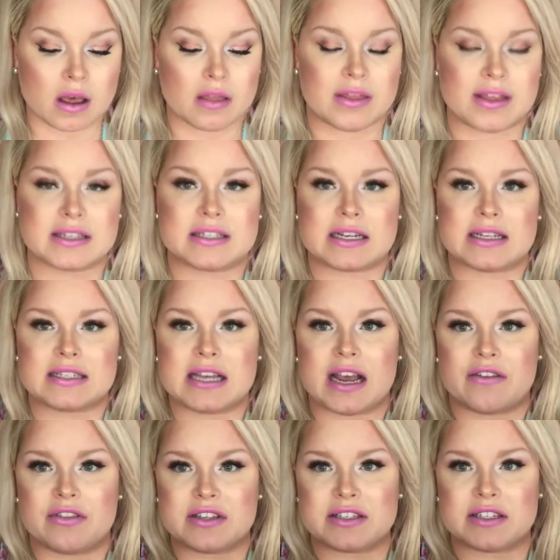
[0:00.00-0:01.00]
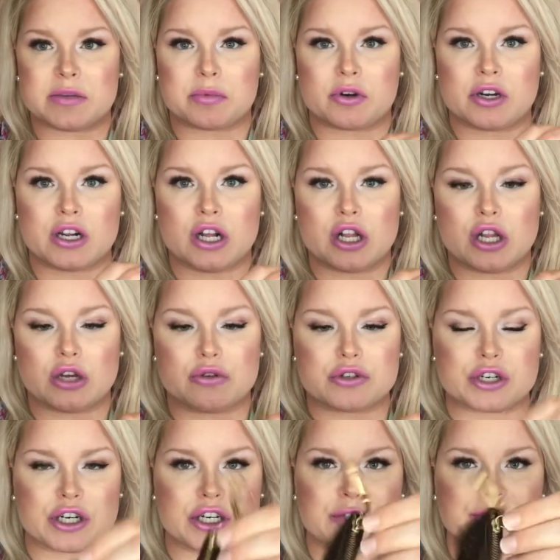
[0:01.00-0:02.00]
This does have the zipper
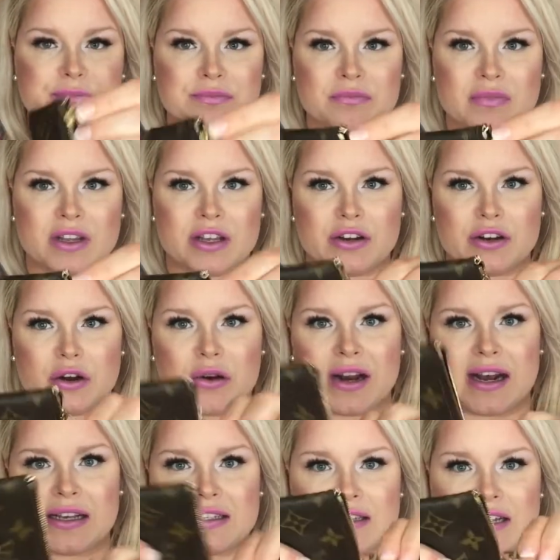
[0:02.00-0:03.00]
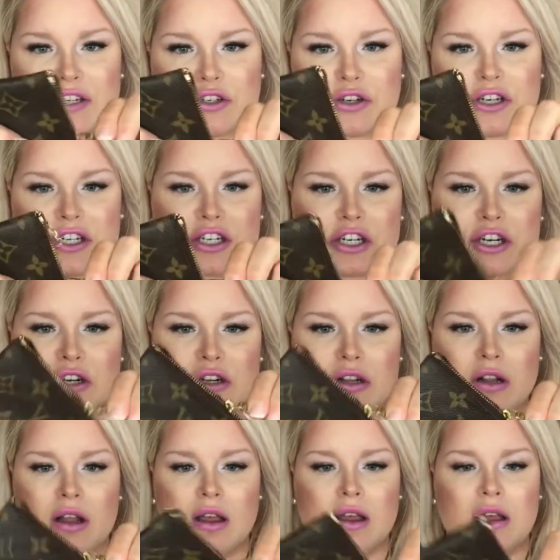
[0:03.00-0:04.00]
enclosure you know, it has that
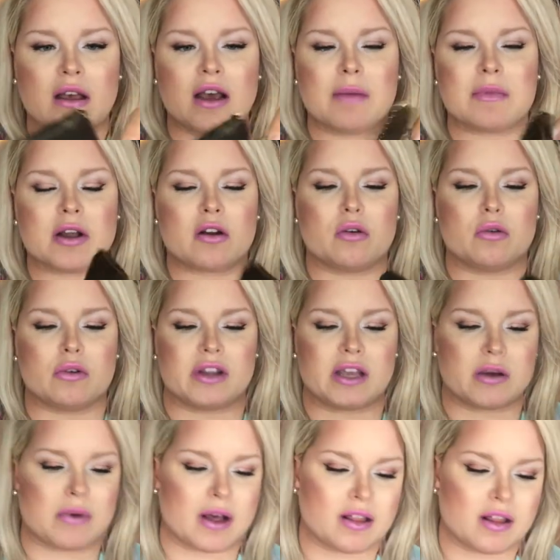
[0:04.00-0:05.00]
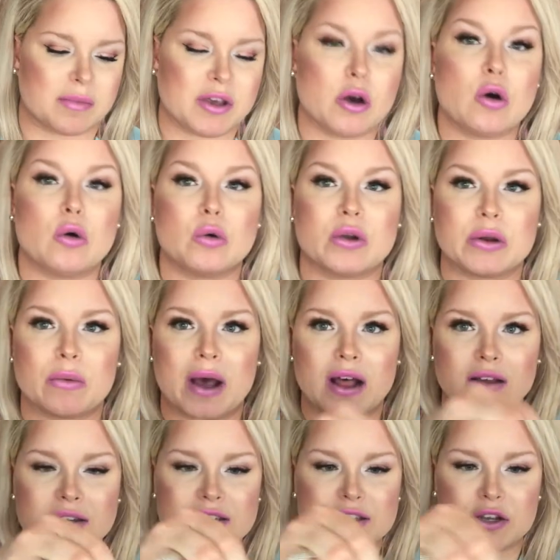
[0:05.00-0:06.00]
traditional, I'm not holding it well, let me hold it
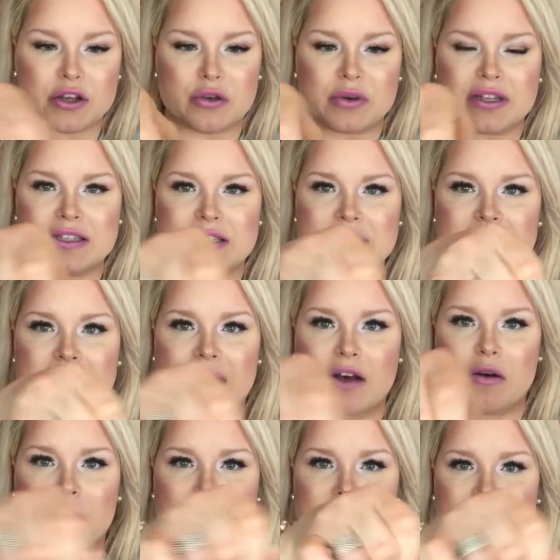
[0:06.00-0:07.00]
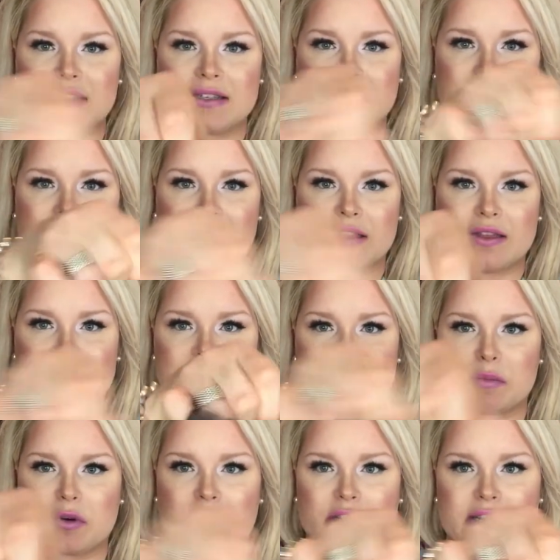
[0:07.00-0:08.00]
well. So you can see how amazing the
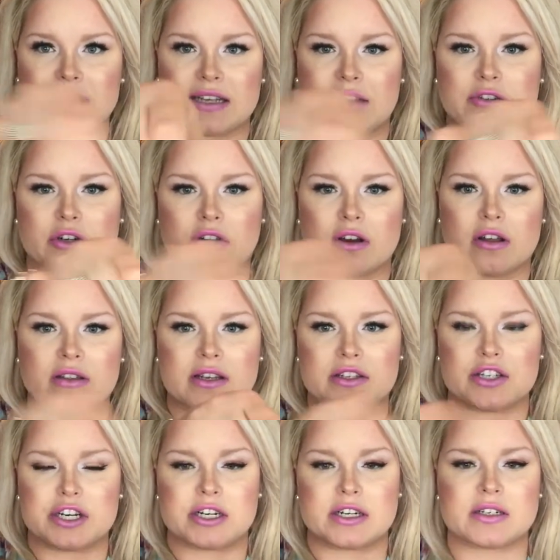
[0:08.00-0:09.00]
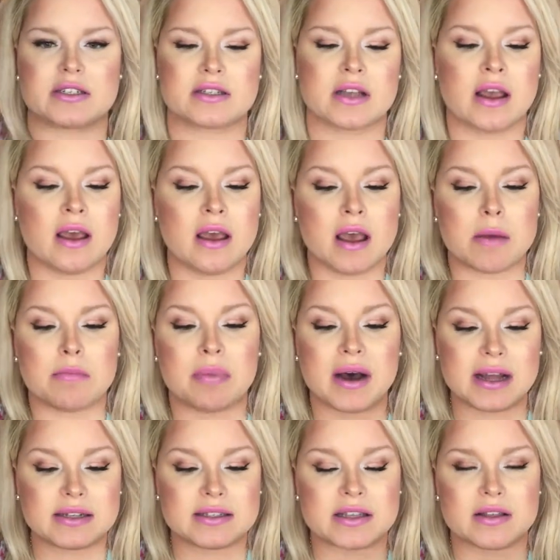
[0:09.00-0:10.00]
zipper is after all these years.
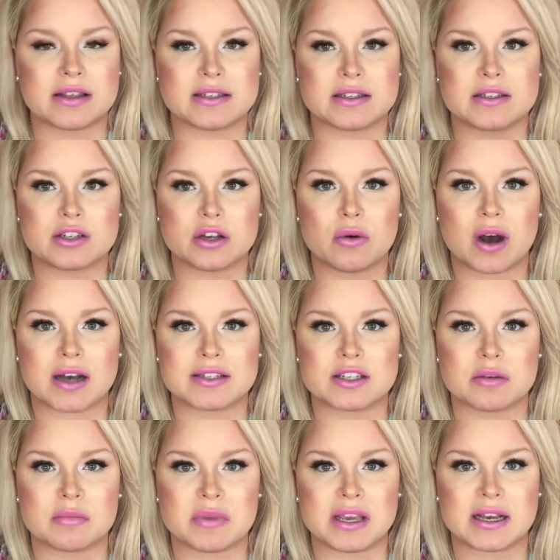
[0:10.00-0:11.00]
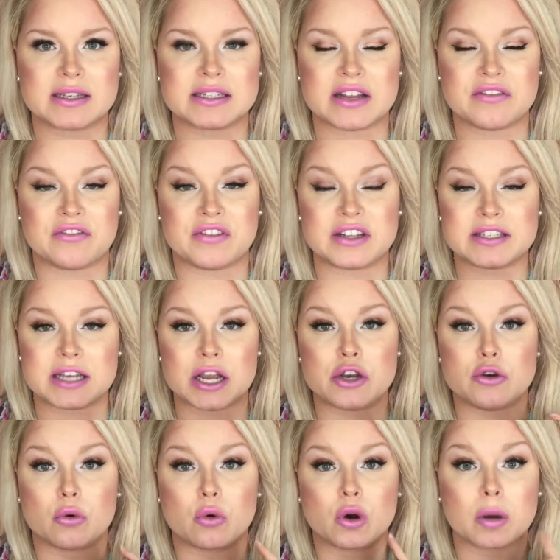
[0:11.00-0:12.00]
But this is so awesome because it fits
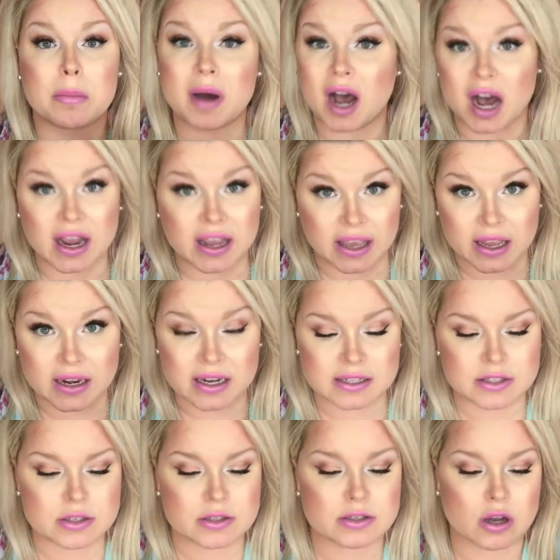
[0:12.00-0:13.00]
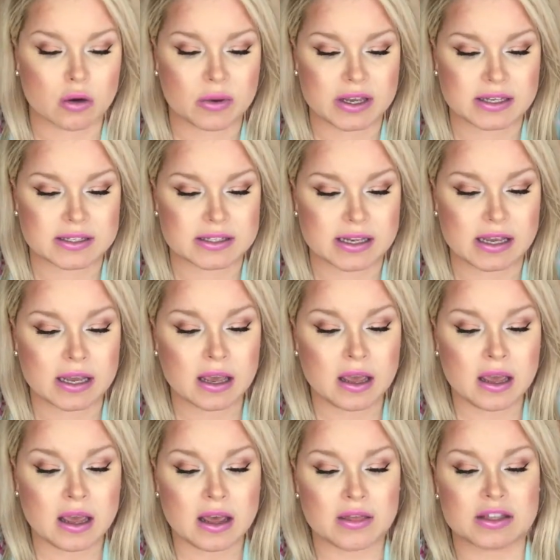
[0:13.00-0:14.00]
in your pocket. It's so easy.
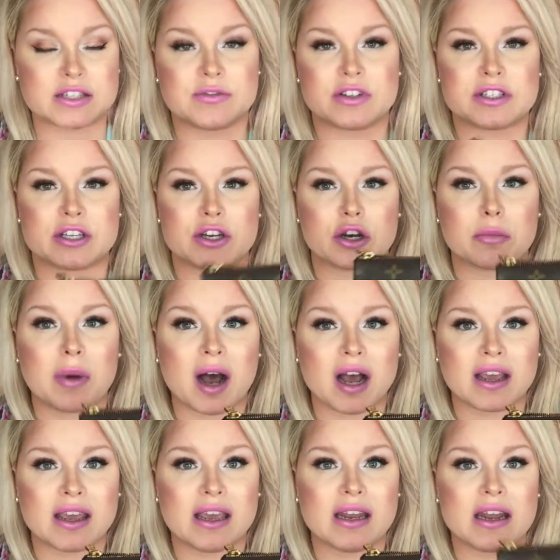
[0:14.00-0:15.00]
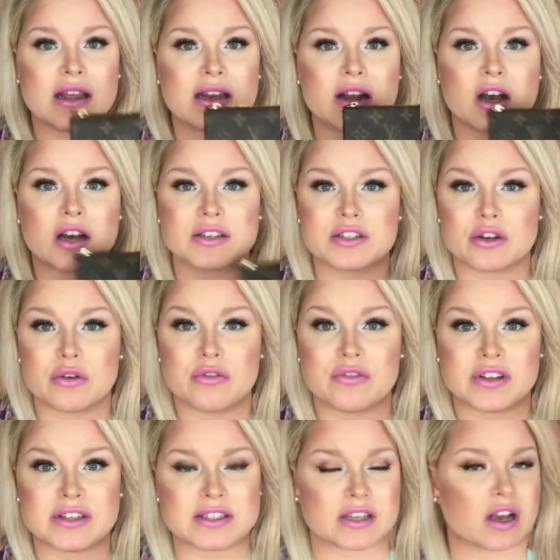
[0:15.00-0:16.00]
This fits in your pocket. It also
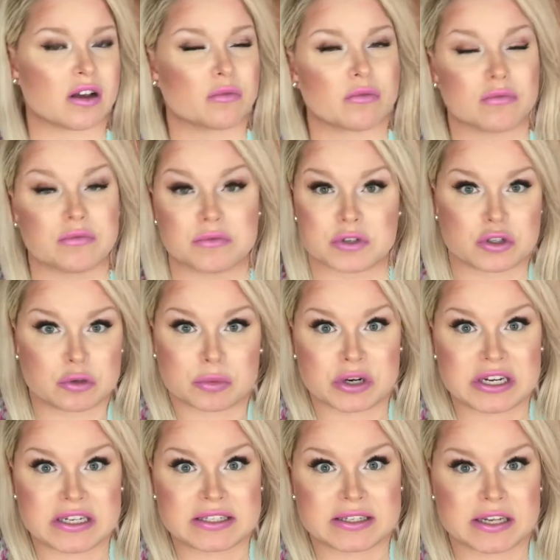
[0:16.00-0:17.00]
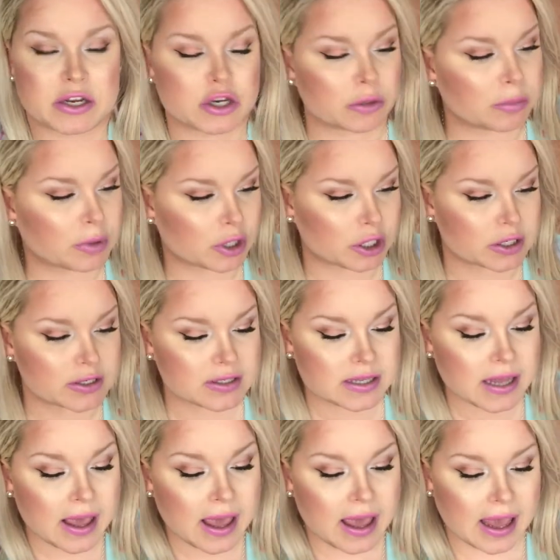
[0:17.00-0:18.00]
fits uh, super easily in your
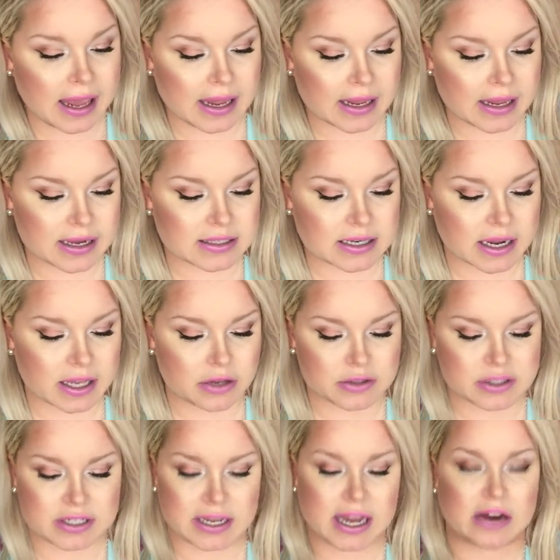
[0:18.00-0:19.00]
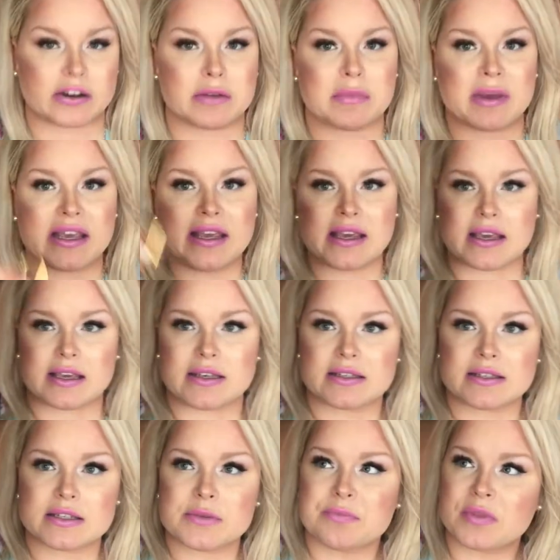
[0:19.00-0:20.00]
purse. And I used to carry my
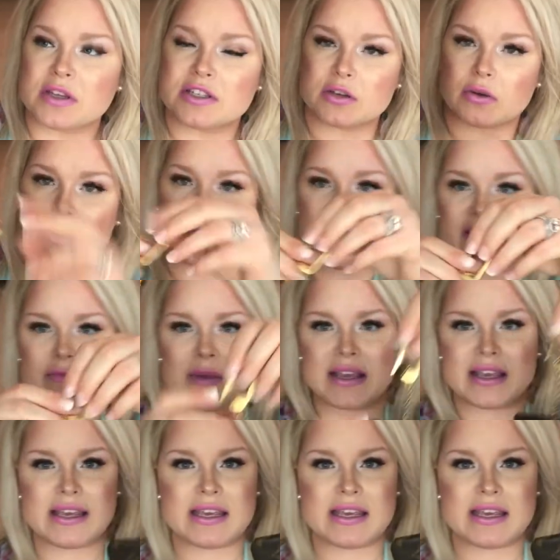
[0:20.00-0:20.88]
keys so I would have my